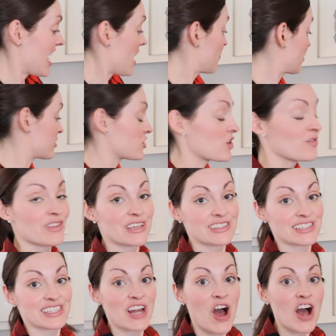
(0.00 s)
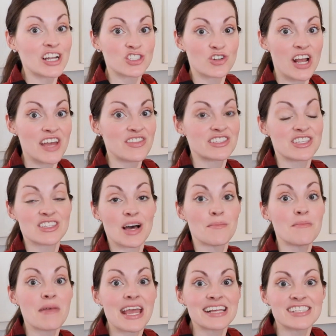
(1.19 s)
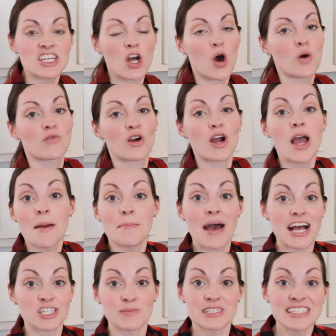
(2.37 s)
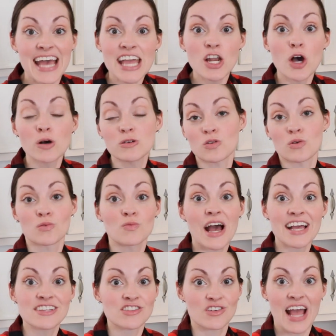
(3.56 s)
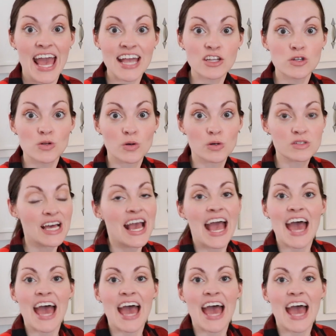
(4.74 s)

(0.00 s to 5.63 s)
If you're serving this as an entree, this is amazing over mashed potatoes or rice or egg noodles.